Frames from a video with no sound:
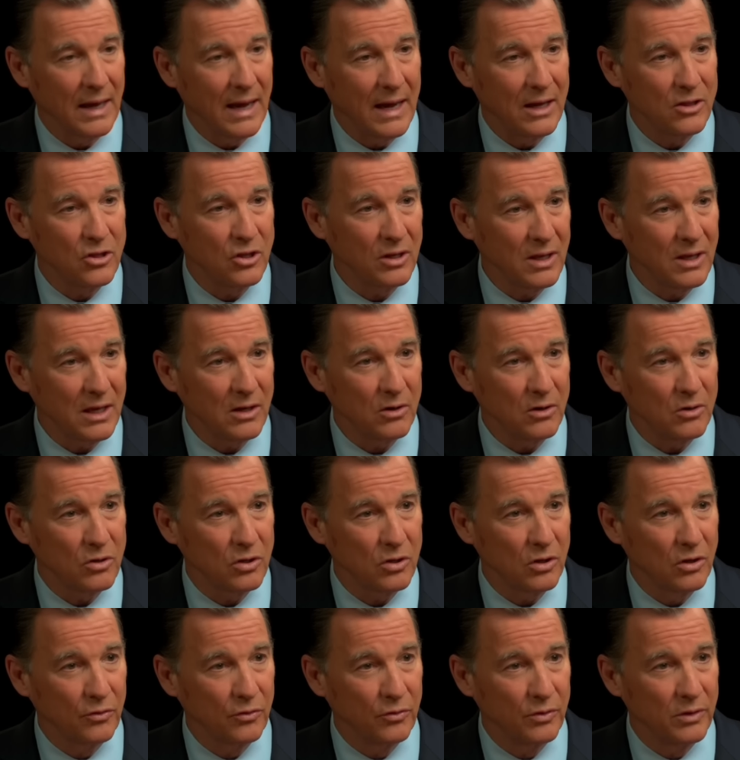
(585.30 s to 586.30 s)
educate your
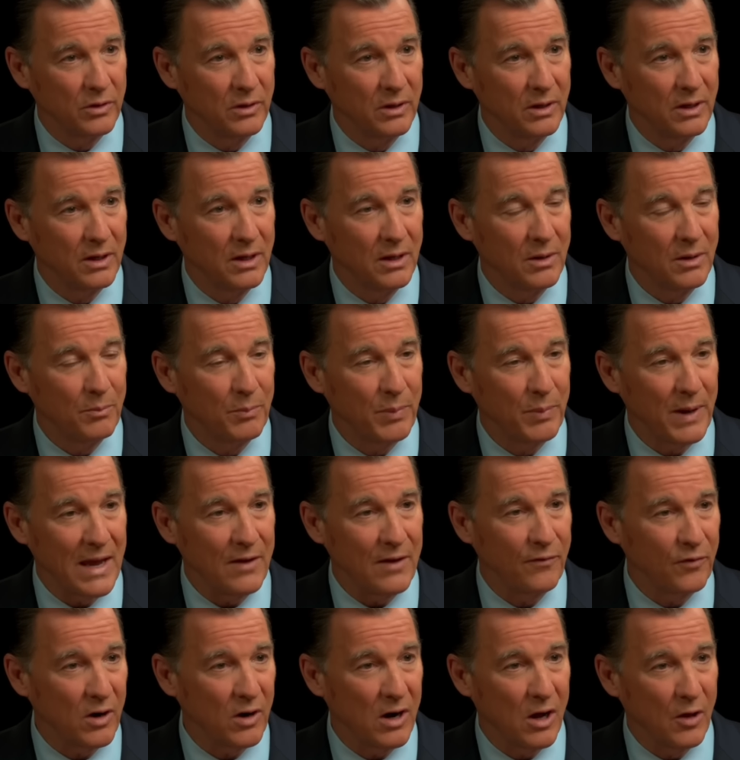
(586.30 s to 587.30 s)
children,
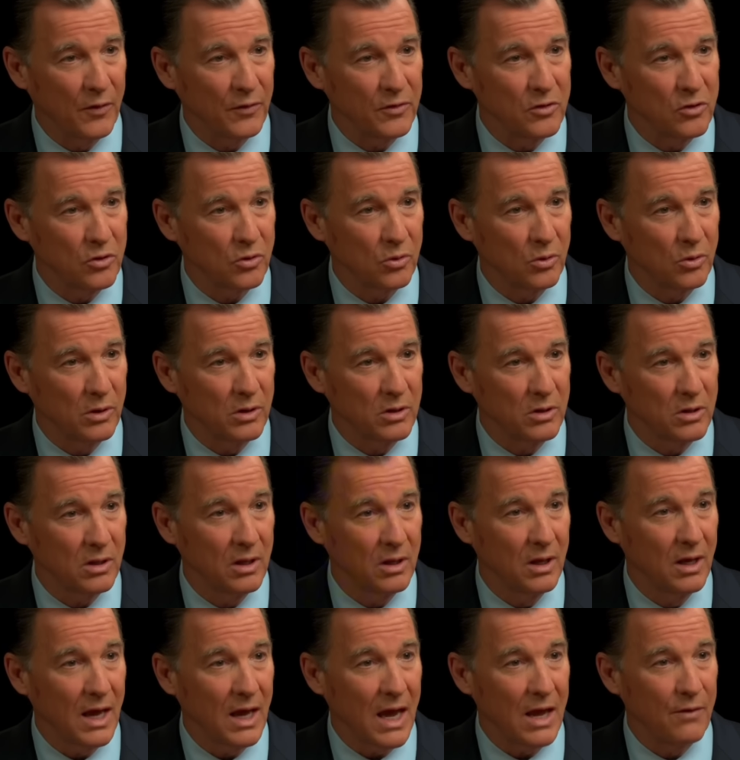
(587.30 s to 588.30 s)
pay for health insurance,
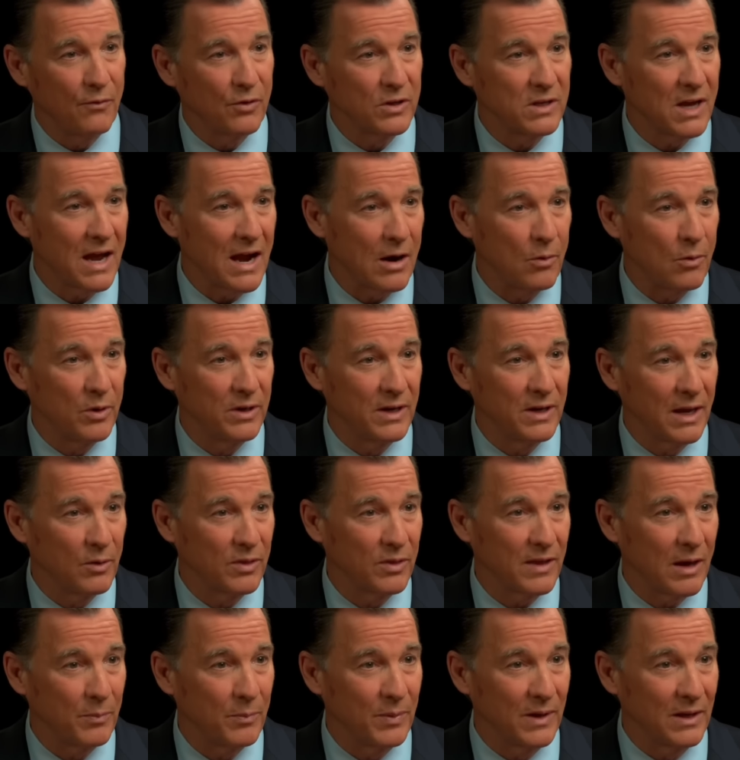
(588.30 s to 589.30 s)
and retire one day
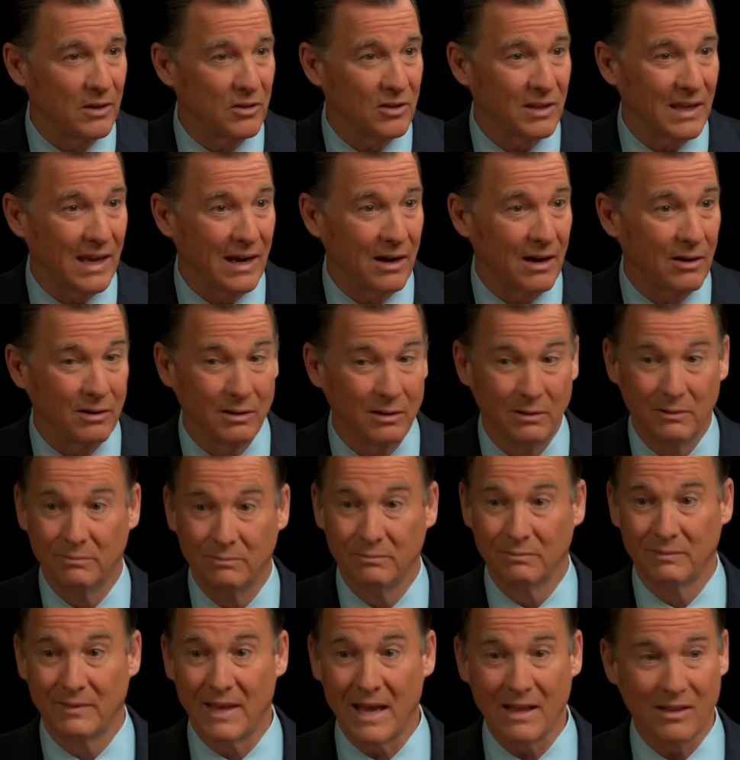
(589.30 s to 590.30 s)
without being scared.
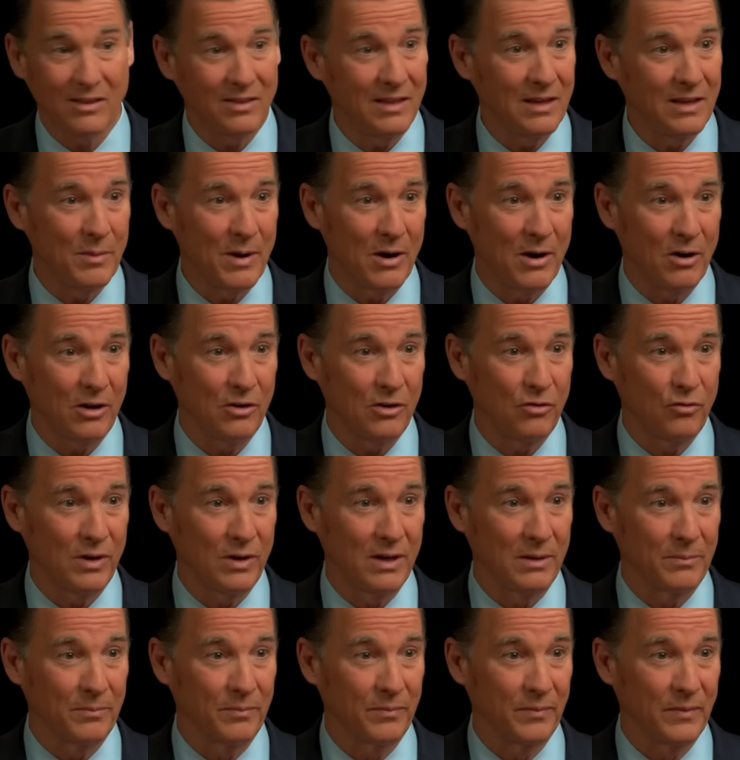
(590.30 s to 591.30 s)
That's the American
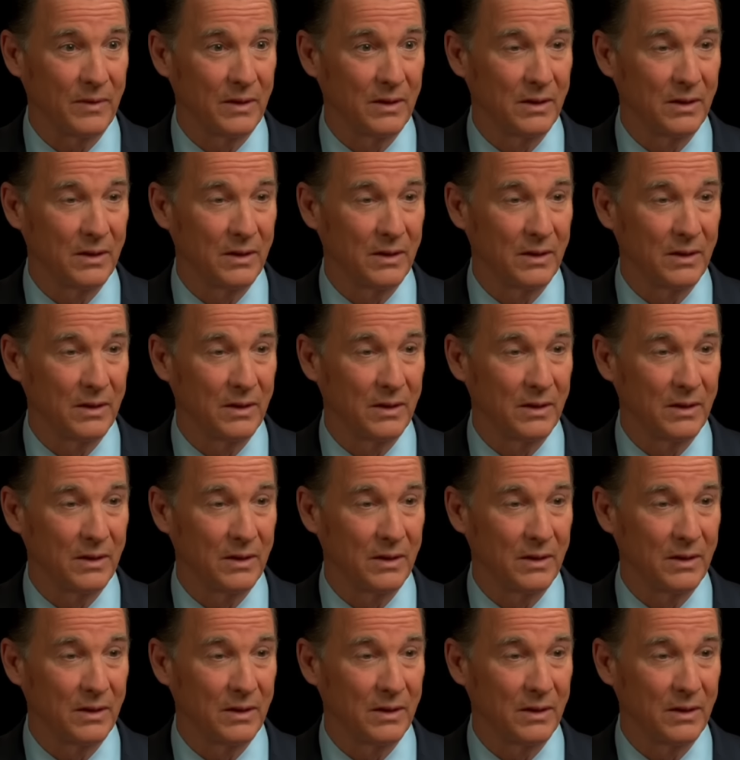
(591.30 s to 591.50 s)
dream.